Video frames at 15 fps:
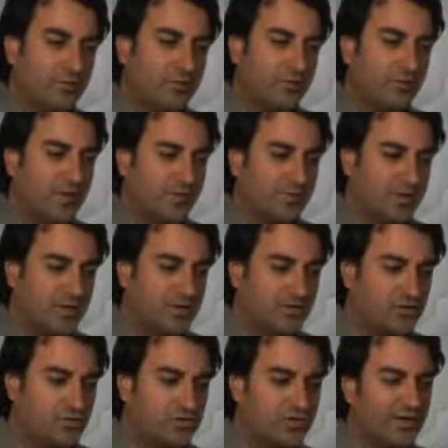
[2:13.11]
implement
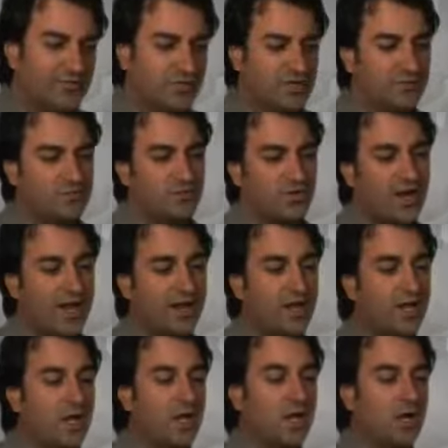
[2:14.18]
because you just have to keep track